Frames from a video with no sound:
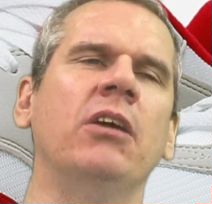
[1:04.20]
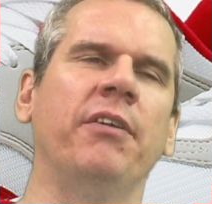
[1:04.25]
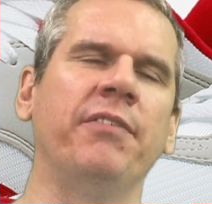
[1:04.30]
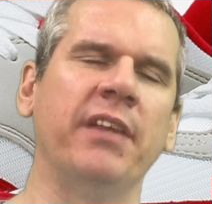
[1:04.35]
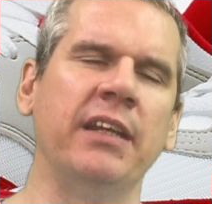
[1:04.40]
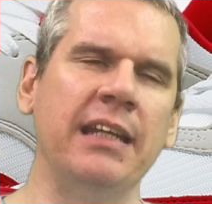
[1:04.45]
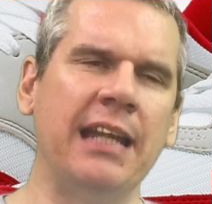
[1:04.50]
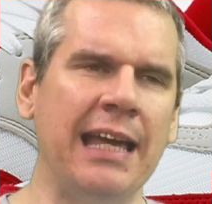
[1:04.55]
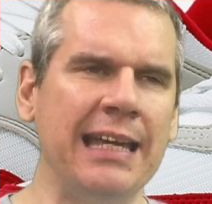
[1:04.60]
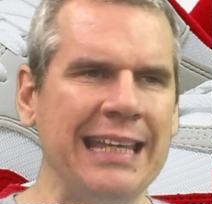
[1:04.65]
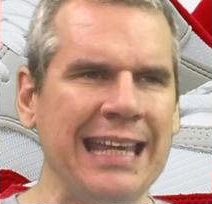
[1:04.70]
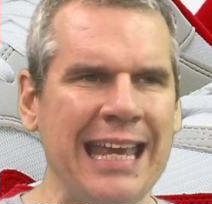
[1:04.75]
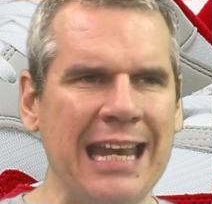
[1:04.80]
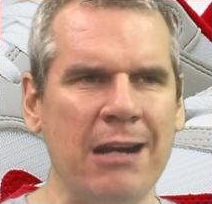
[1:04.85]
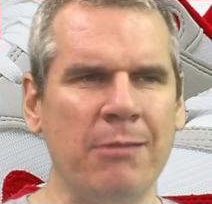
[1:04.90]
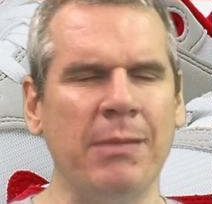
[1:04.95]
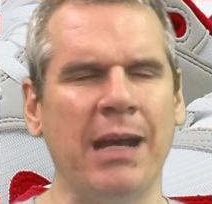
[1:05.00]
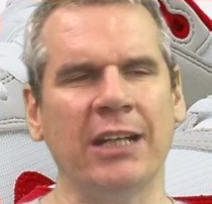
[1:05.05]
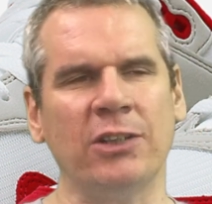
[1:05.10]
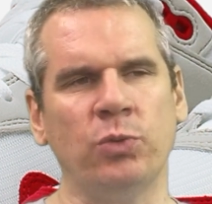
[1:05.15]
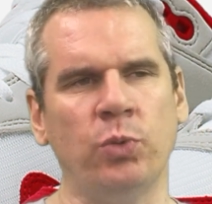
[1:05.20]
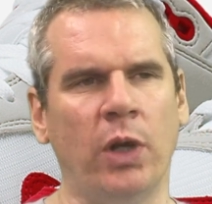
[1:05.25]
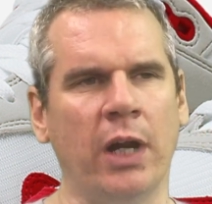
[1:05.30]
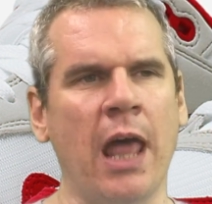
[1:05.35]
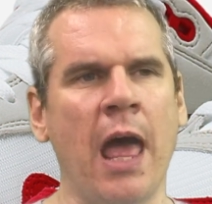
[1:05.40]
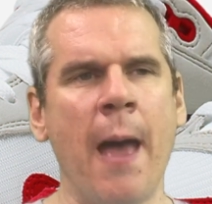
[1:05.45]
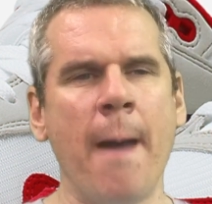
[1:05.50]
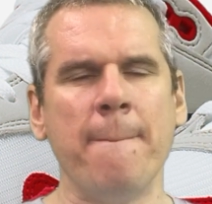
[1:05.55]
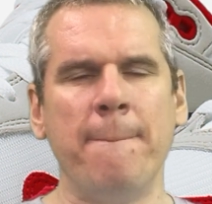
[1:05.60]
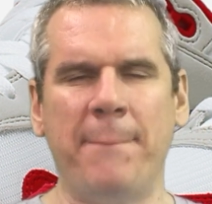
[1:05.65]
of the Nike Air Max 1
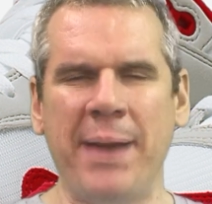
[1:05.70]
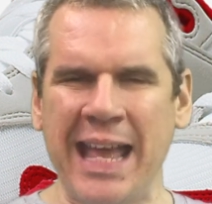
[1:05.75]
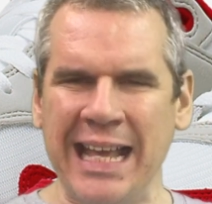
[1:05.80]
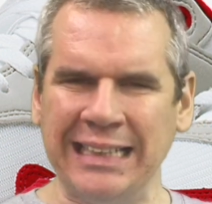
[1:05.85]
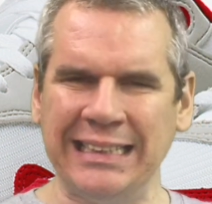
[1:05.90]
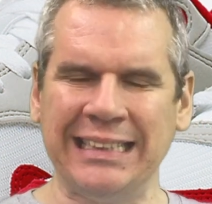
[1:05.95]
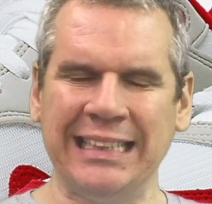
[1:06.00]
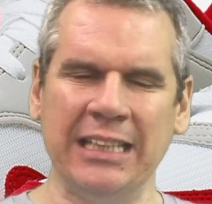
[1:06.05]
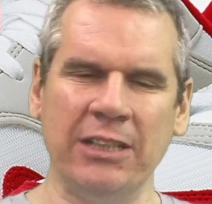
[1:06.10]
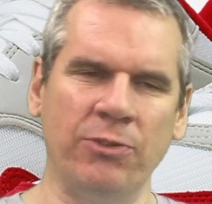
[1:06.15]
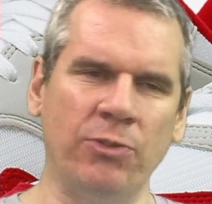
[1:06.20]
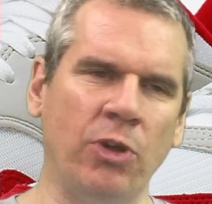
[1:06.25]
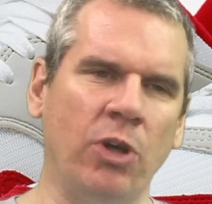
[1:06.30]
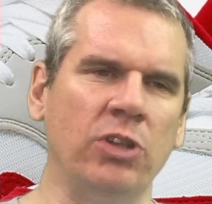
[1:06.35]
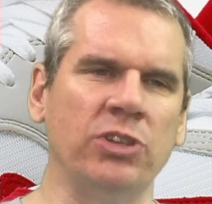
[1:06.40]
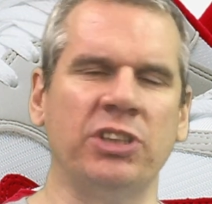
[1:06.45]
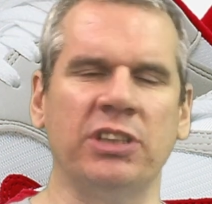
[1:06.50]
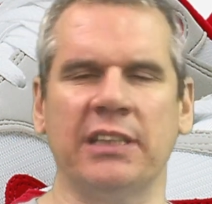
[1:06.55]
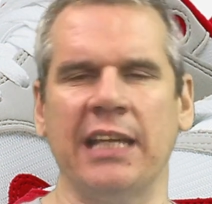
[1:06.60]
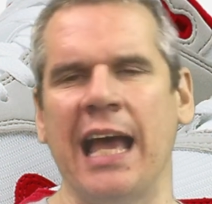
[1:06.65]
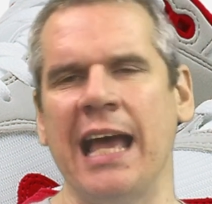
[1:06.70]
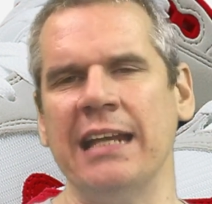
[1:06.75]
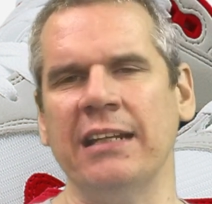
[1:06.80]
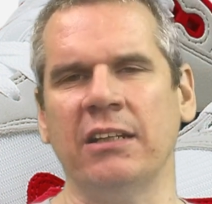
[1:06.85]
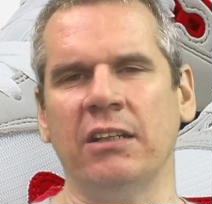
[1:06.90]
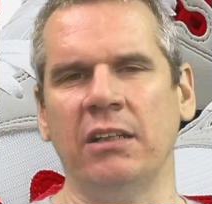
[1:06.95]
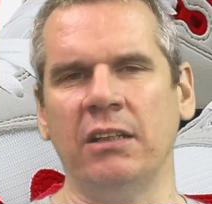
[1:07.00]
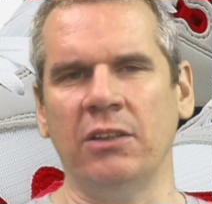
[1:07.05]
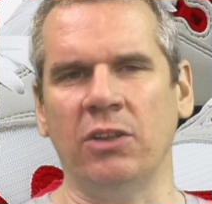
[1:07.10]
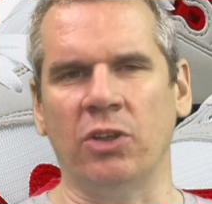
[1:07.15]
Betsy Ross
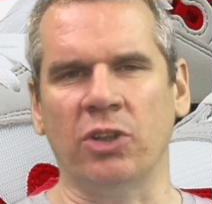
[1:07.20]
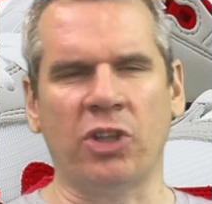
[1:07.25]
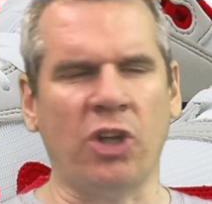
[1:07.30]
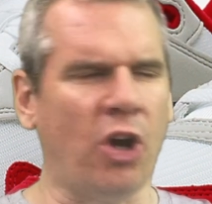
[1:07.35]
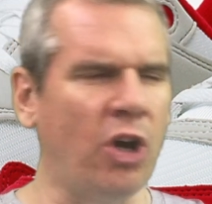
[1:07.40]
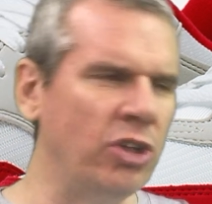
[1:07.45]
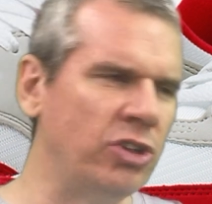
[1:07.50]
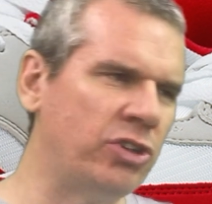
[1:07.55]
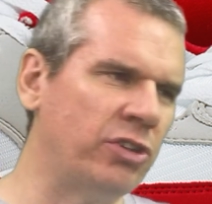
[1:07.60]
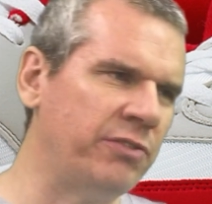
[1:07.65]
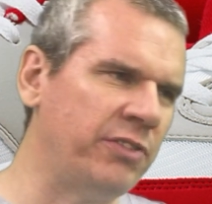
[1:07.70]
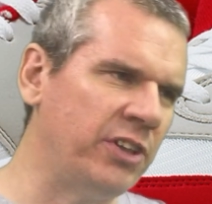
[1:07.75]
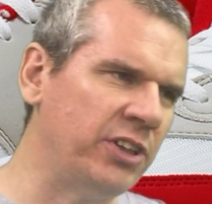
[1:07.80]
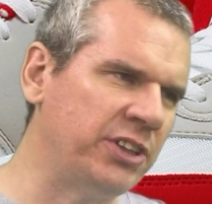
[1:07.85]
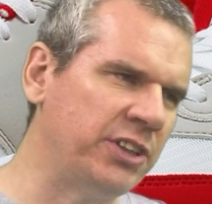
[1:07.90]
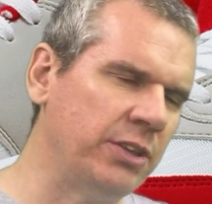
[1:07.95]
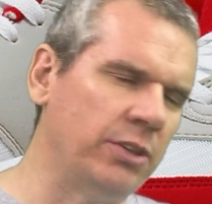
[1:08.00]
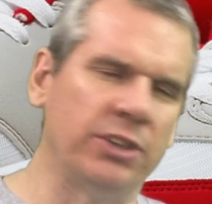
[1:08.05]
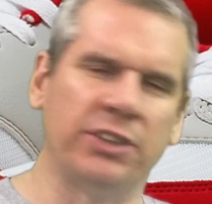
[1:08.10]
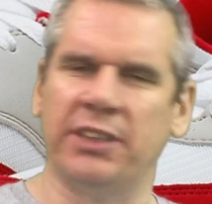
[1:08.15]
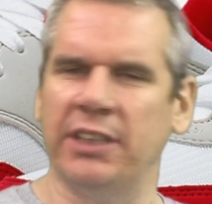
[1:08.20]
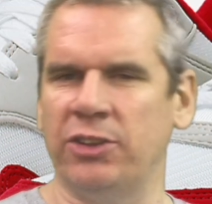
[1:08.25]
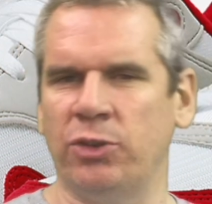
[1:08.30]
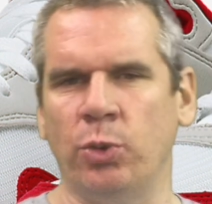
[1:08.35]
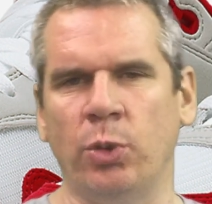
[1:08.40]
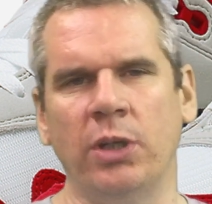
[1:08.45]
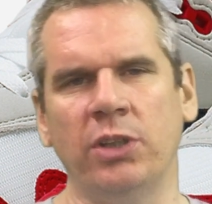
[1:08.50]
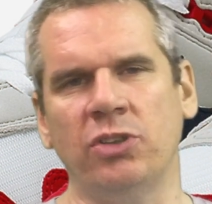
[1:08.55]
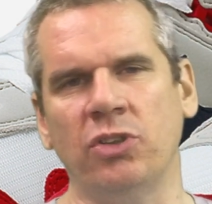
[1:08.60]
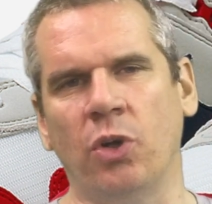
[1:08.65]
scandal or controversy or
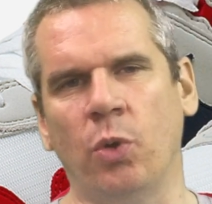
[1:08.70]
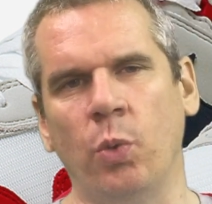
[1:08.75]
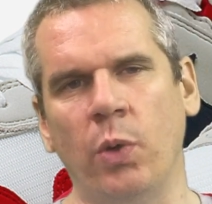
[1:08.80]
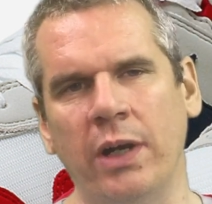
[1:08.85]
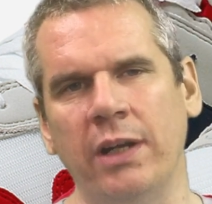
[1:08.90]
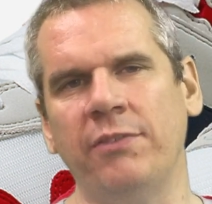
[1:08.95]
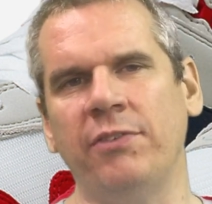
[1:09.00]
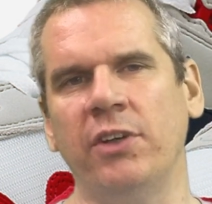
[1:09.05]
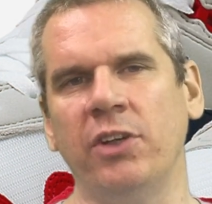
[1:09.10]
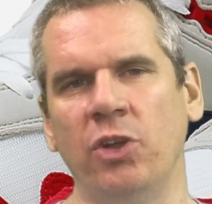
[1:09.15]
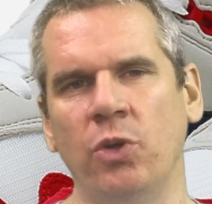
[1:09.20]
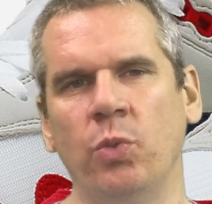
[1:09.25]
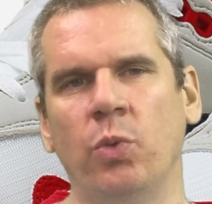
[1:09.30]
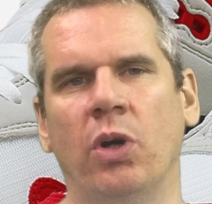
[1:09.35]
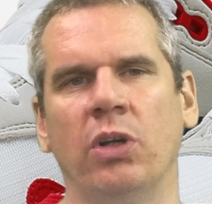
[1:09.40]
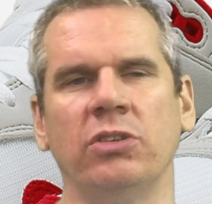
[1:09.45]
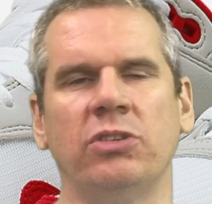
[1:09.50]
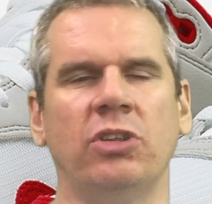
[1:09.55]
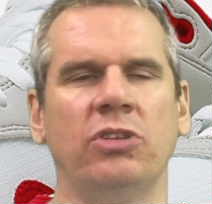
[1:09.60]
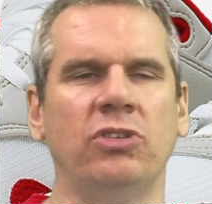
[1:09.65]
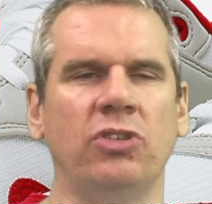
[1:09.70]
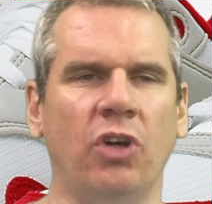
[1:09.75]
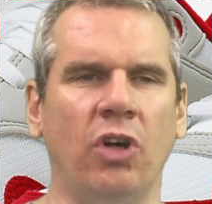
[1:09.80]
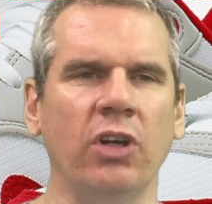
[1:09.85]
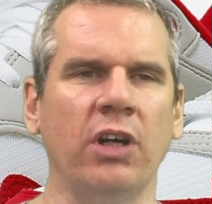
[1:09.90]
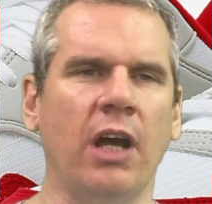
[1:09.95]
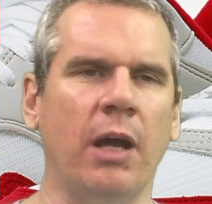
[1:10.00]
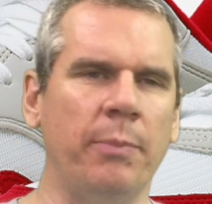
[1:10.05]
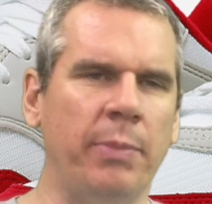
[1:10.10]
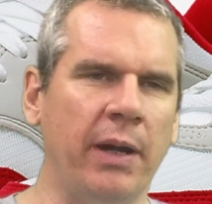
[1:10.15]
situation or whatever you want to
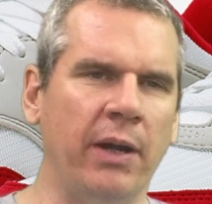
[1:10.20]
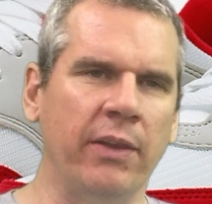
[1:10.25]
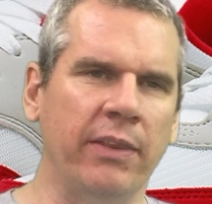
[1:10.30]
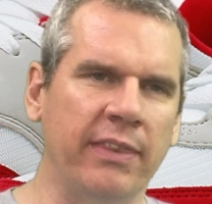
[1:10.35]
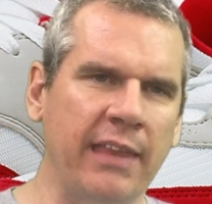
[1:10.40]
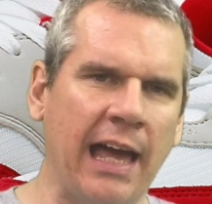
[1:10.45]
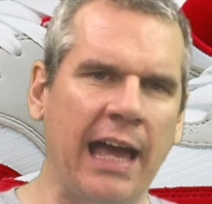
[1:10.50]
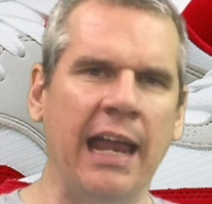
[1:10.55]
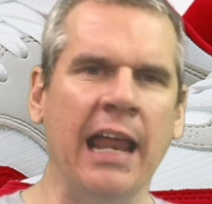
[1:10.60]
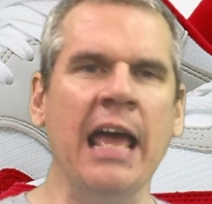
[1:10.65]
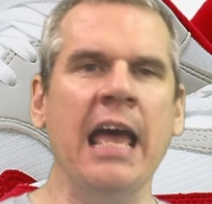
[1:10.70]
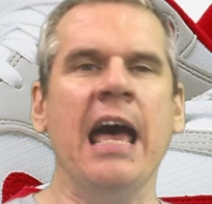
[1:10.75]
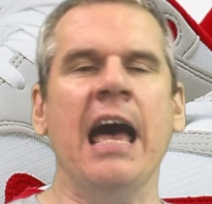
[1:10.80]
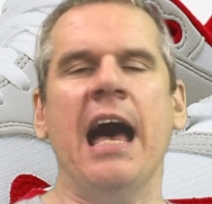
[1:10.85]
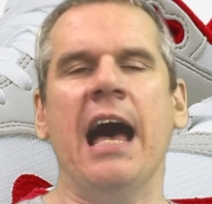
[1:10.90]
talk about that.